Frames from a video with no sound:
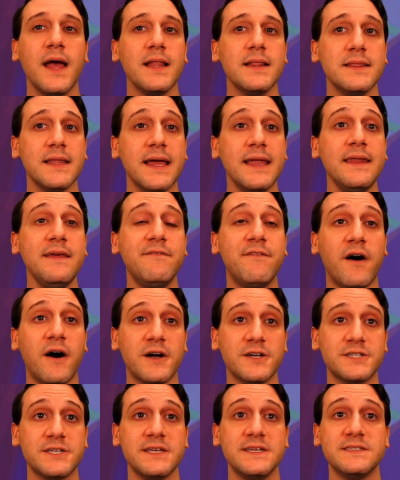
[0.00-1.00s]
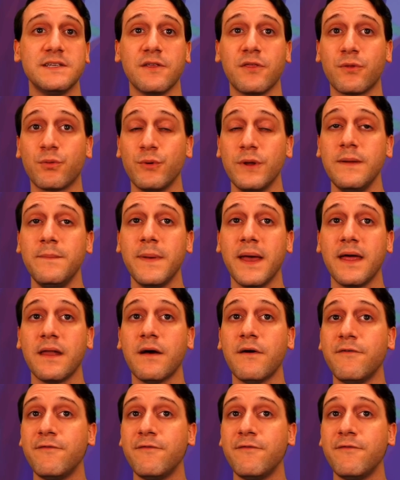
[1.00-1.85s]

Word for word: Lady Vashj is a 3 mana